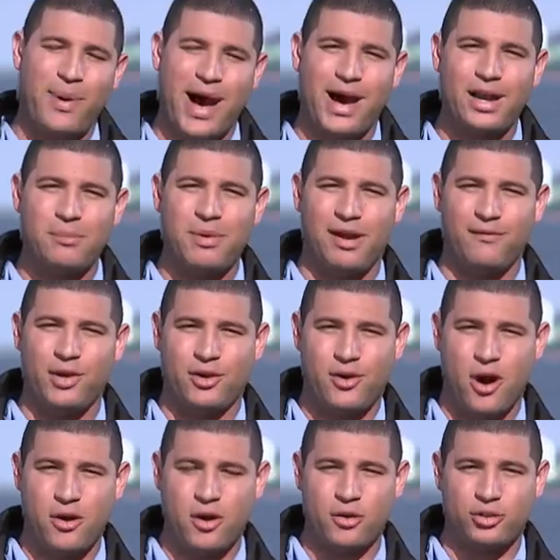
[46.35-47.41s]
bottom of the
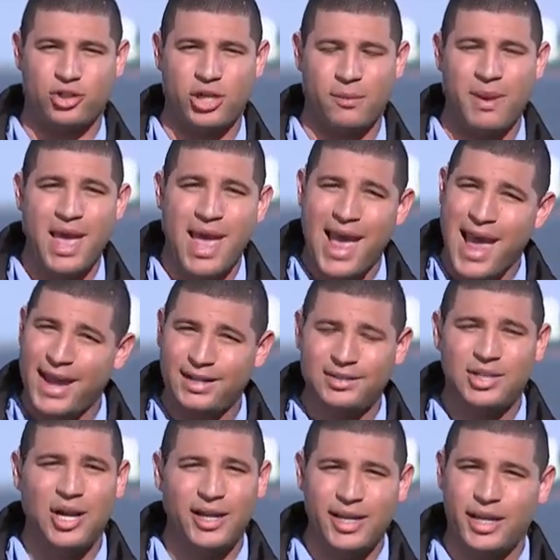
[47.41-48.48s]
cargo ship and
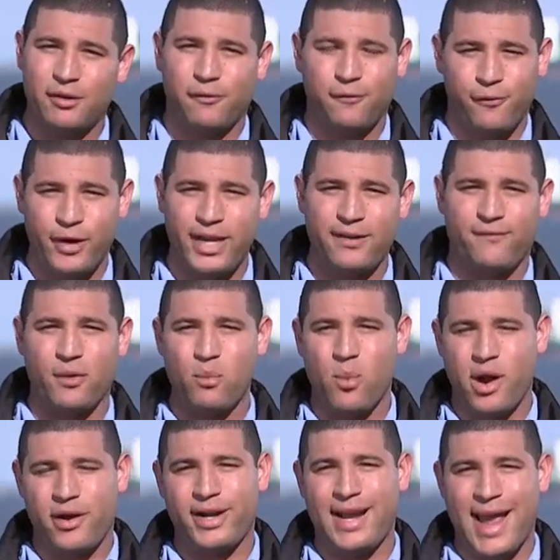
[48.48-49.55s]
tug it free from
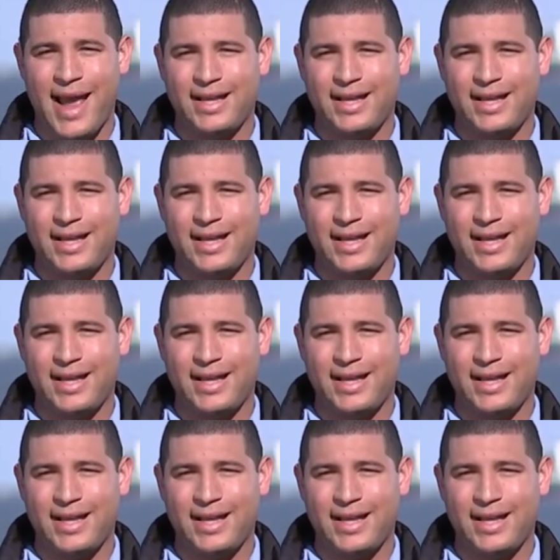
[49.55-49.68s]
where it